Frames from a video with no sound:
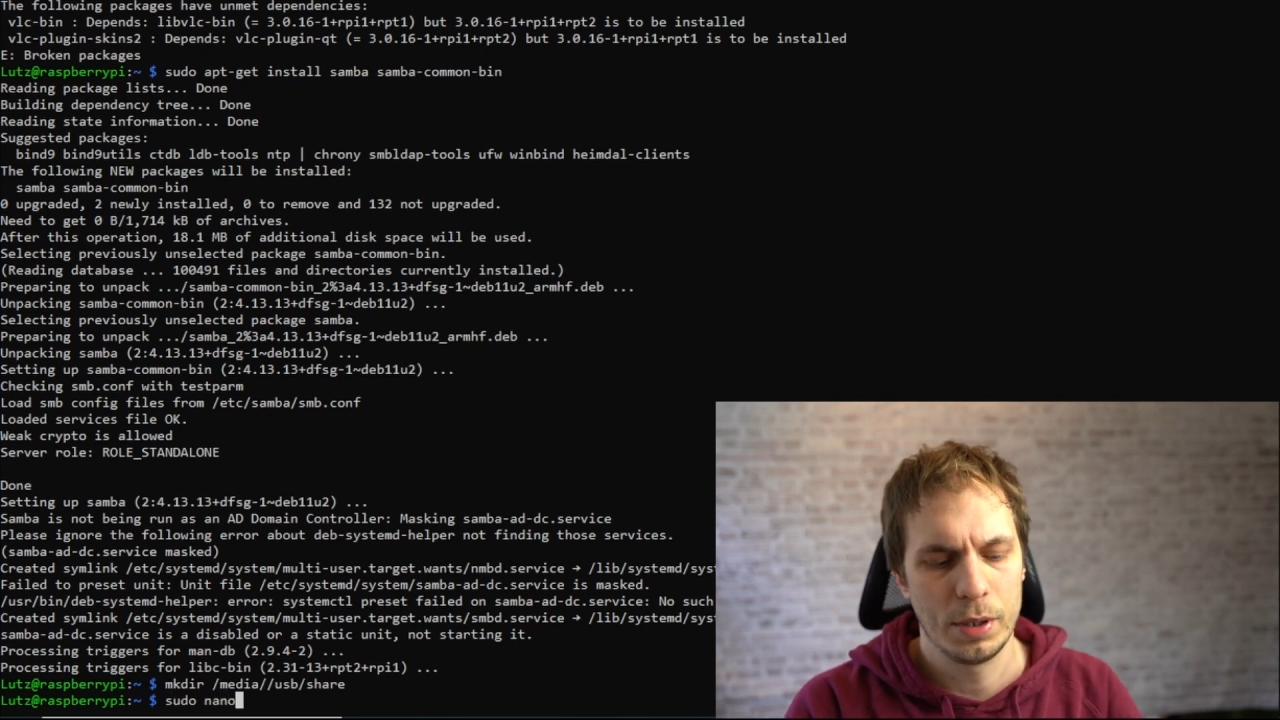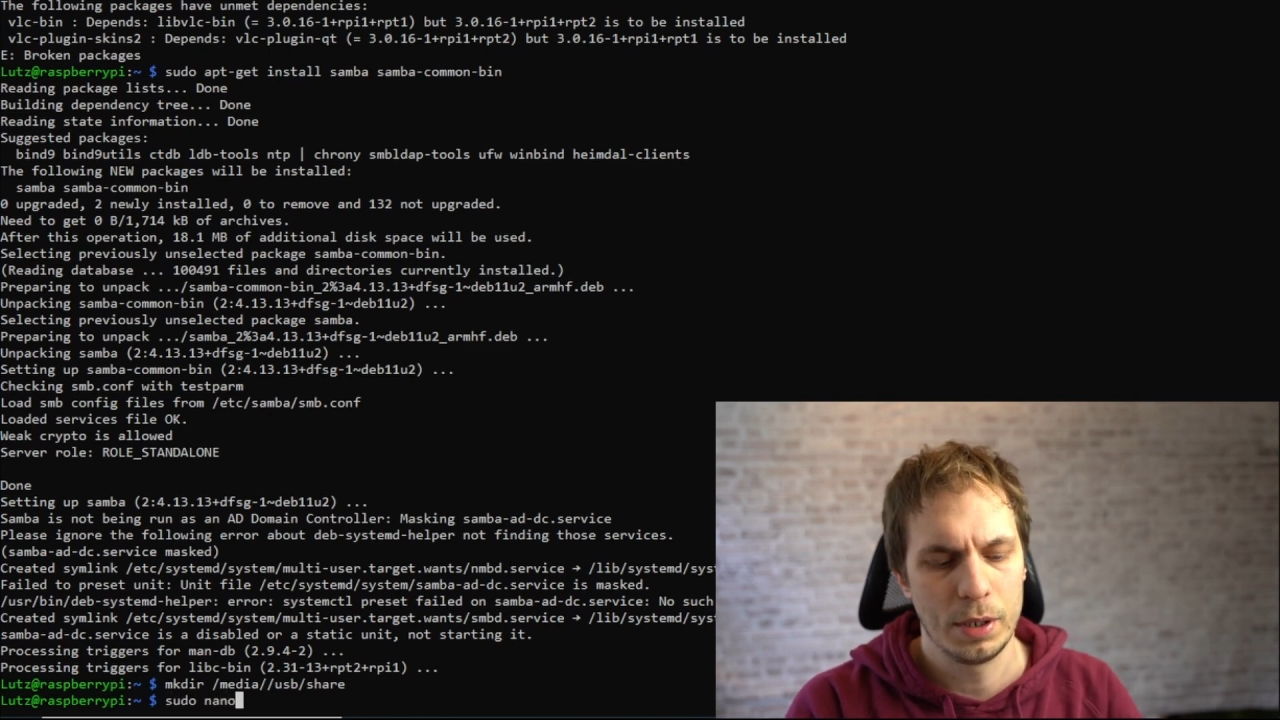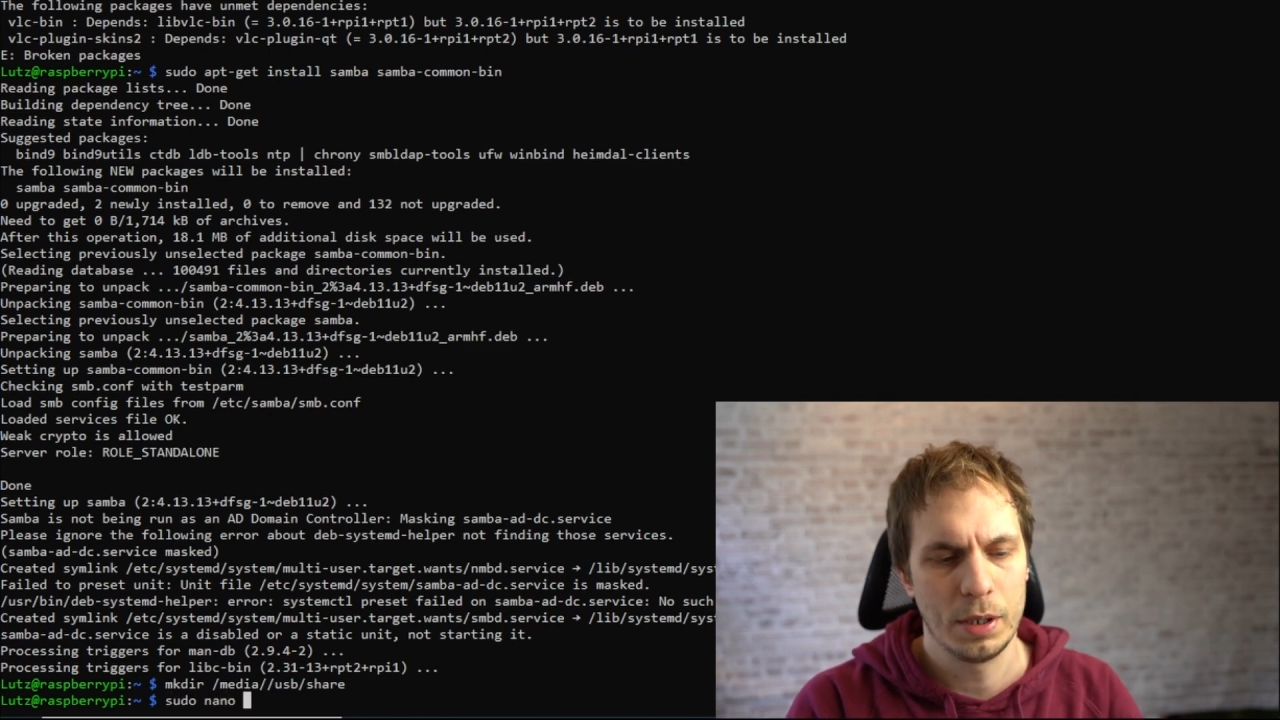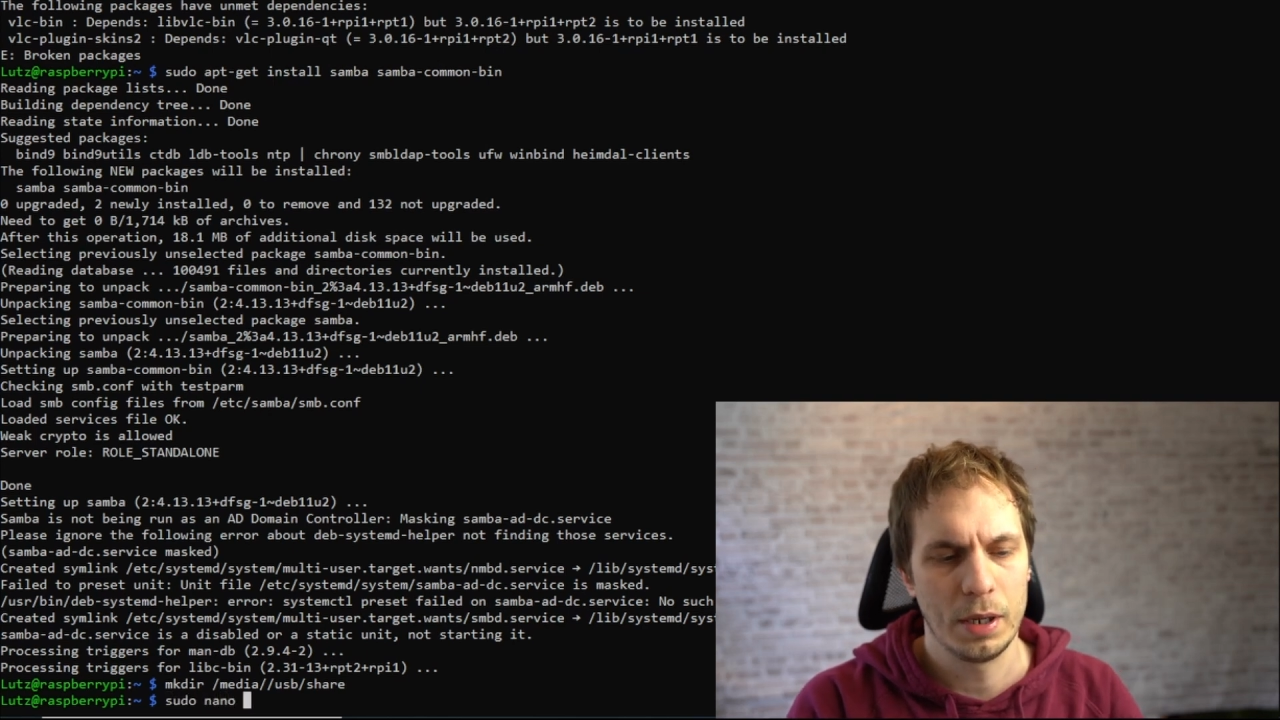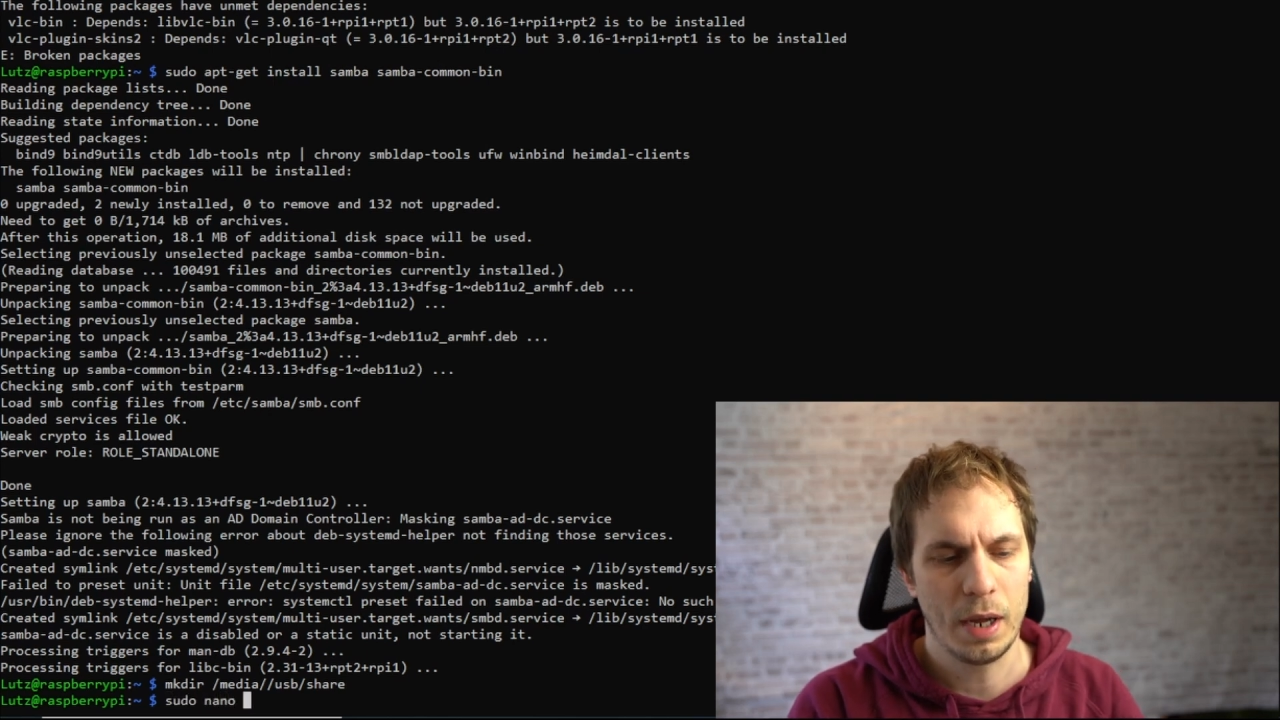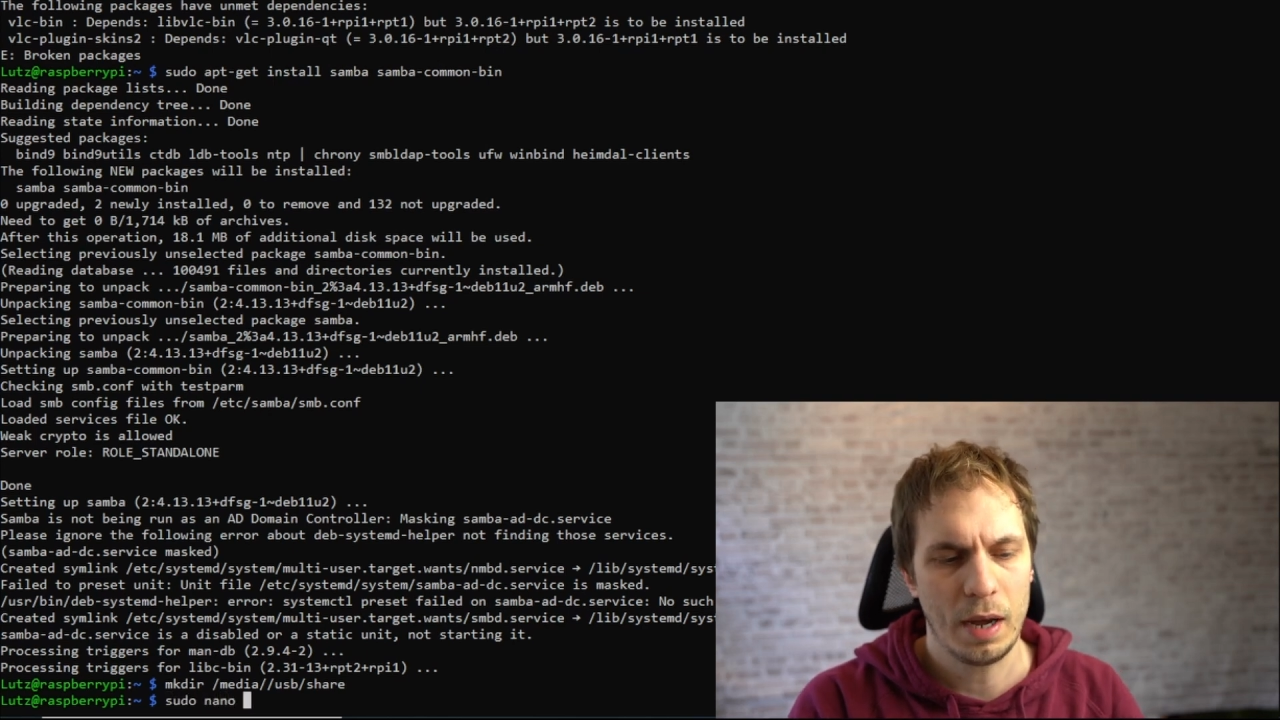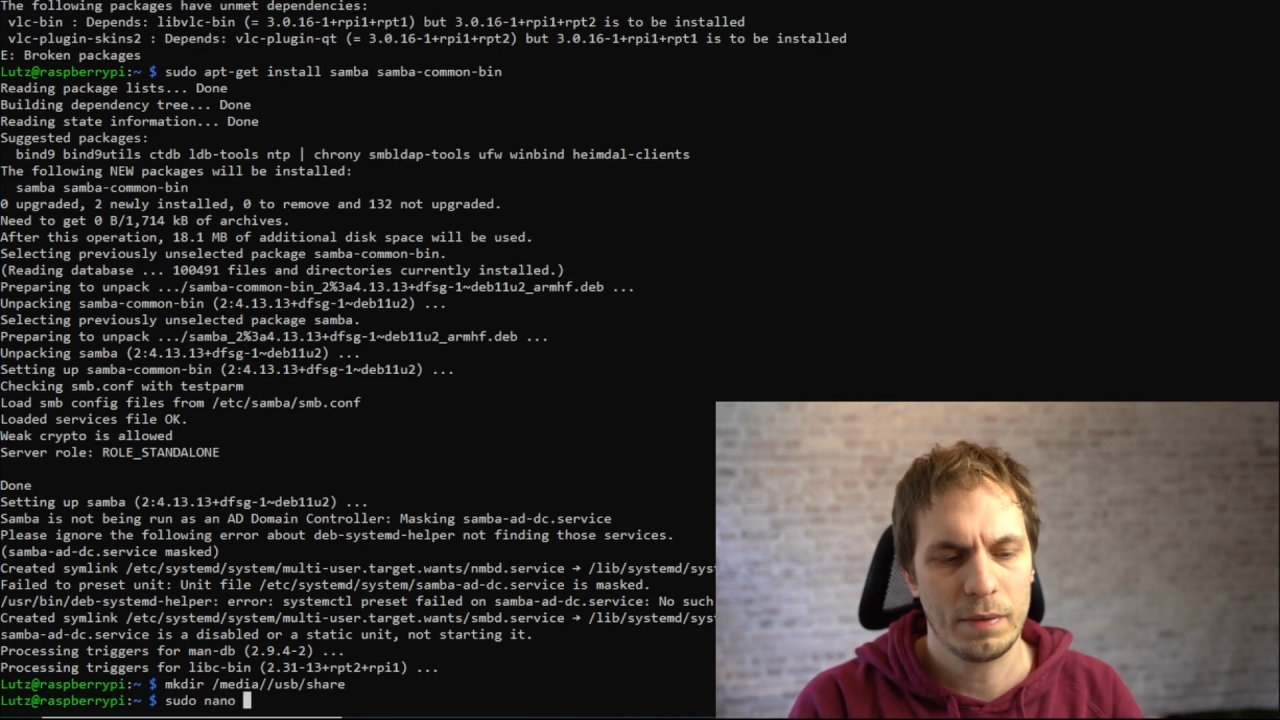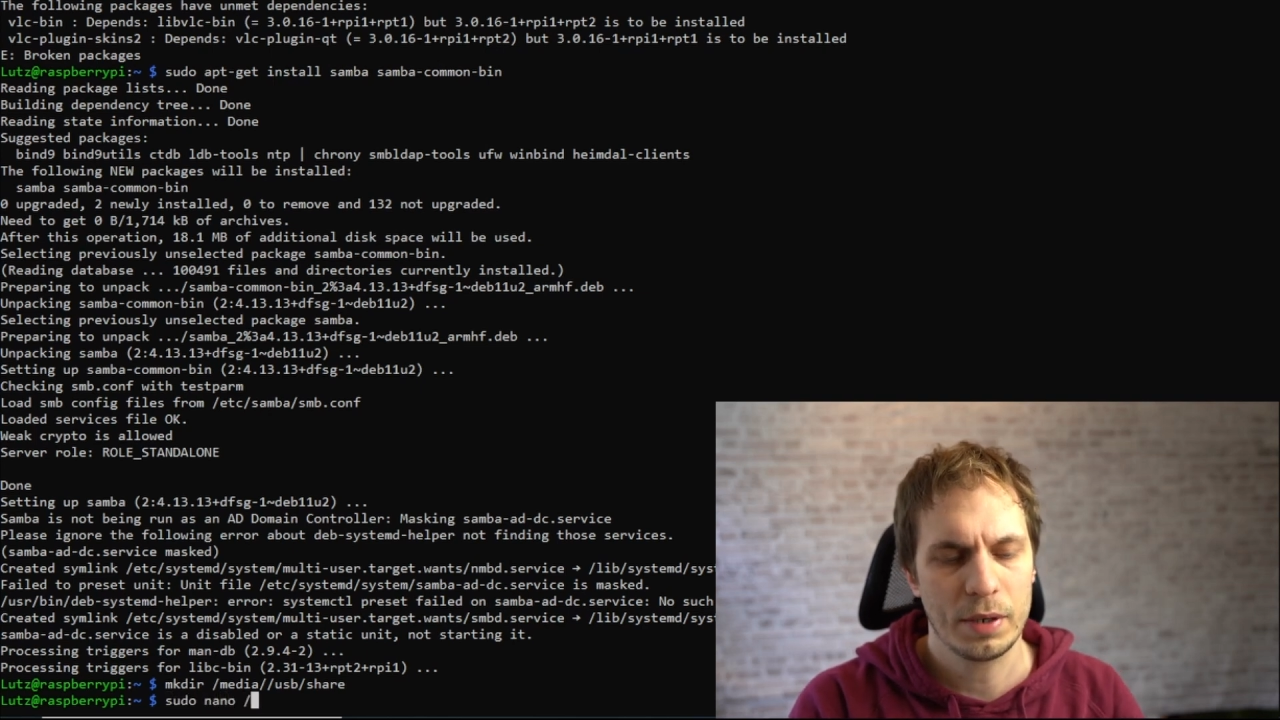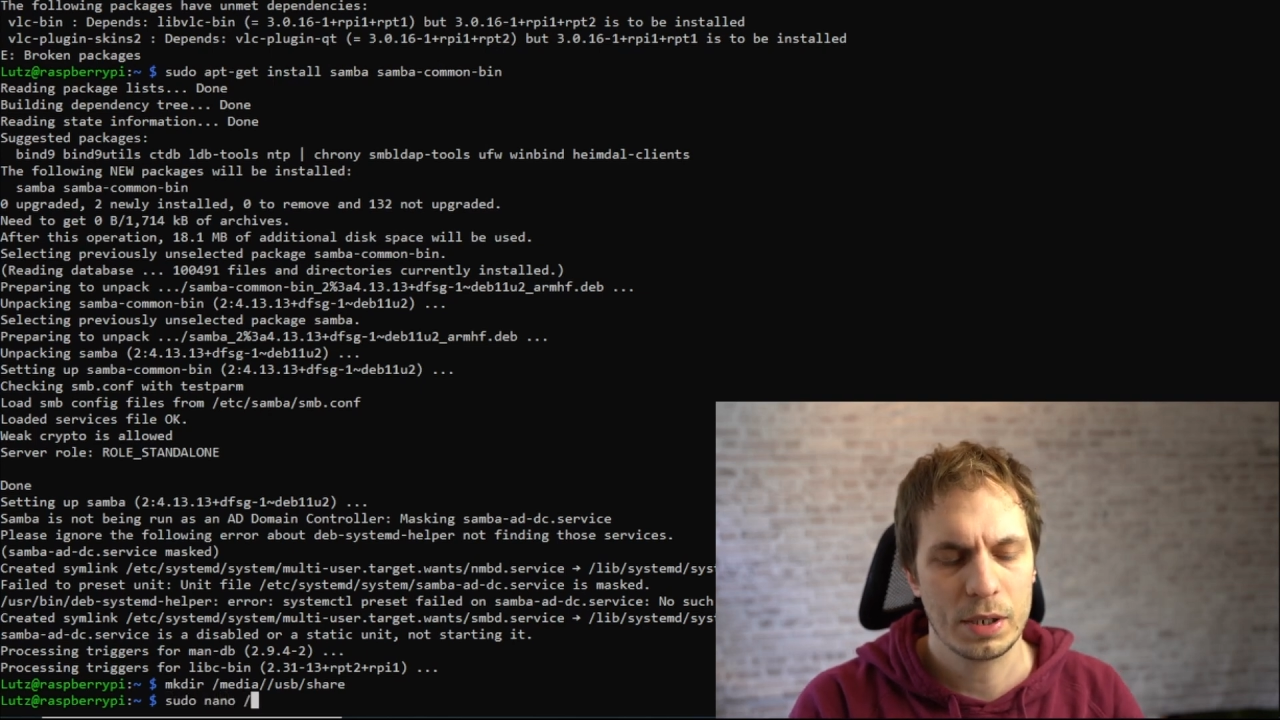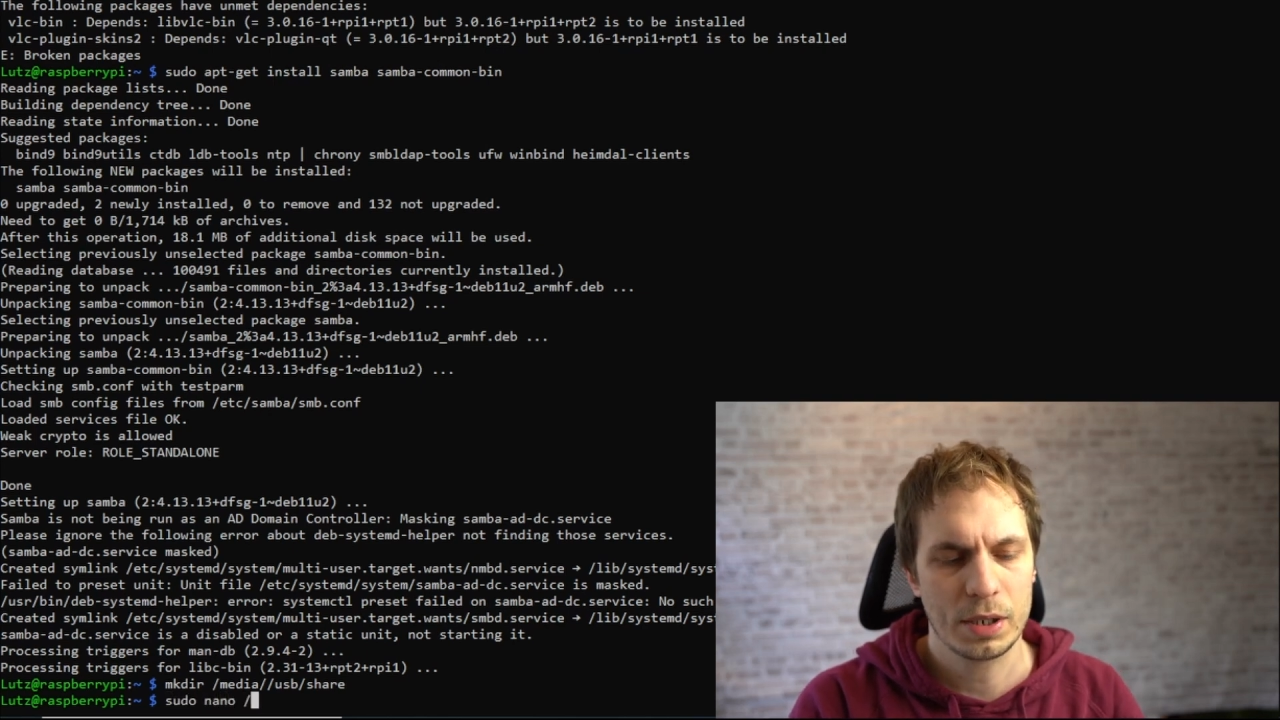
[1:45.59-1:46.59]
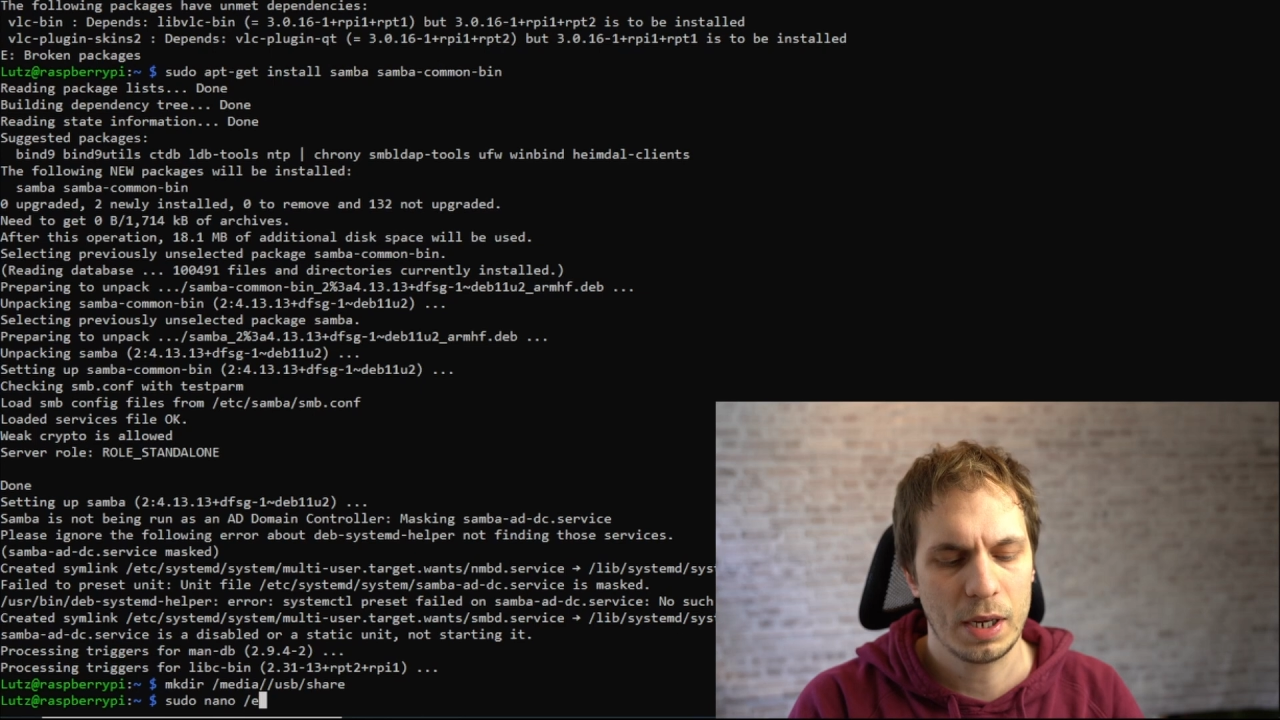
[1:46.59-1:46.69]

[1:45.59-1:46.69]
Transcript: the FS